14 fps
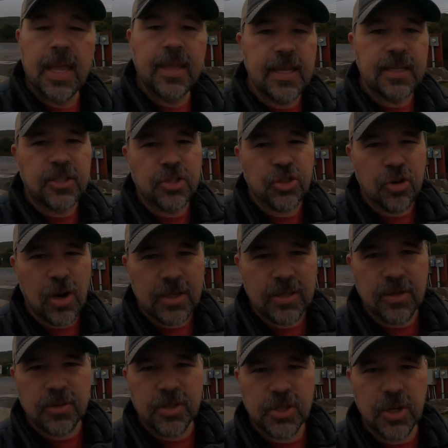And these
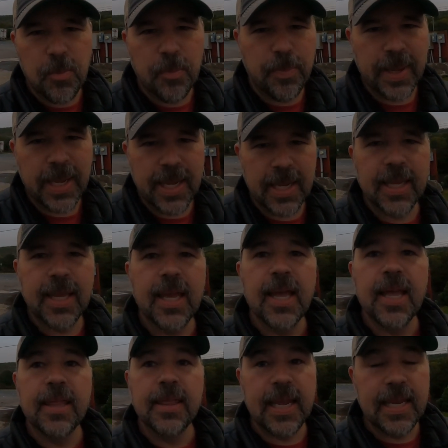trucks are so big,
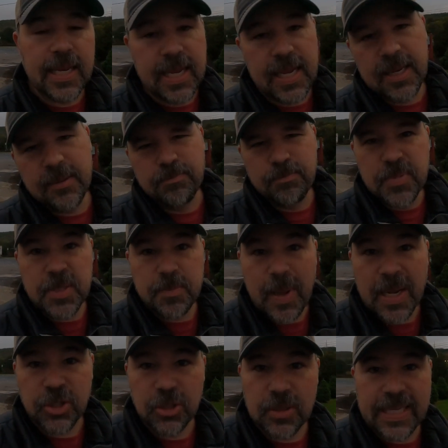they need
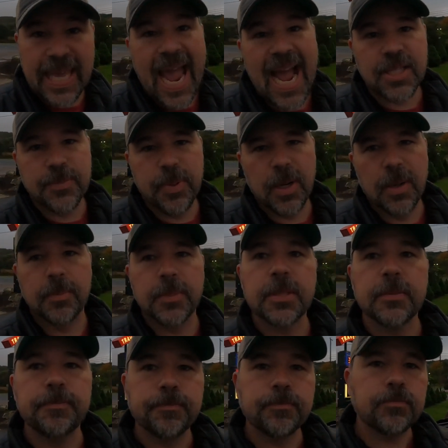special gas
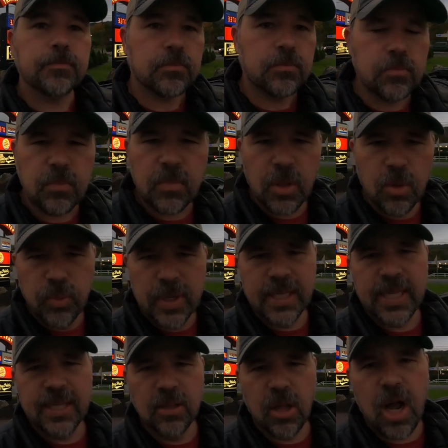pumps,
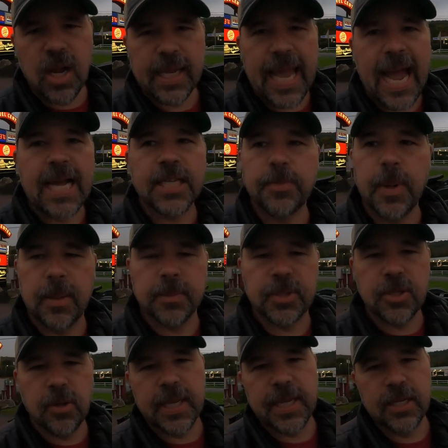really long gas pumps
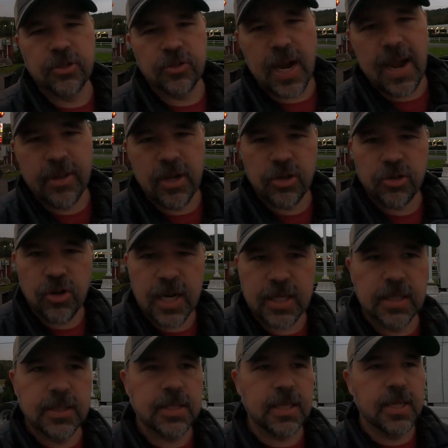so they can drive their
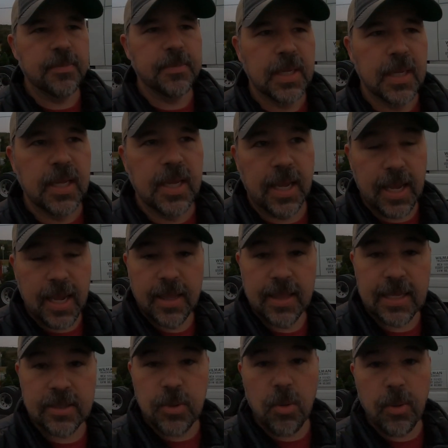trucks into them. And
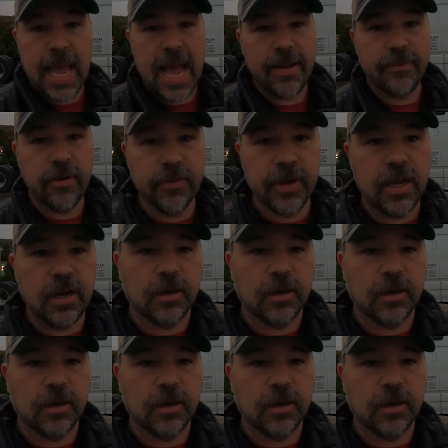that's what we have over